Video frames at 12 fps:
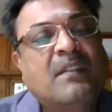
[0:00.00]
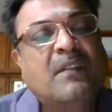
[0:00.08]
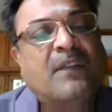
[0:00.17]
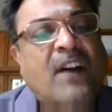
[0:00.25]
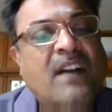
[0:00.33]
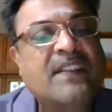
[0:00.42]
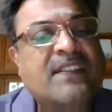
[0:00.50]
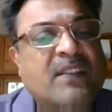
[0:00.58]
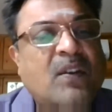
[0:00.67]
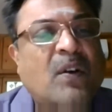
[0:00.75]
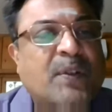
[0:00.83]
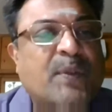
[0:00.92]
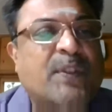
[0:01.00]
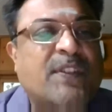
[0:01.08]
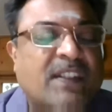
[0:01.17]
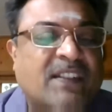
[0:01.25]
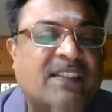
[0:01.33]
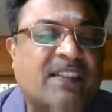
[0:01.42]
fasten on to the
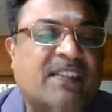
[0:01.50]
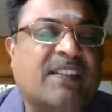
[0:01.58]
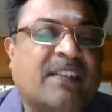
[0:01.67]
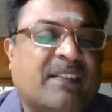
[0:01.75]
successor,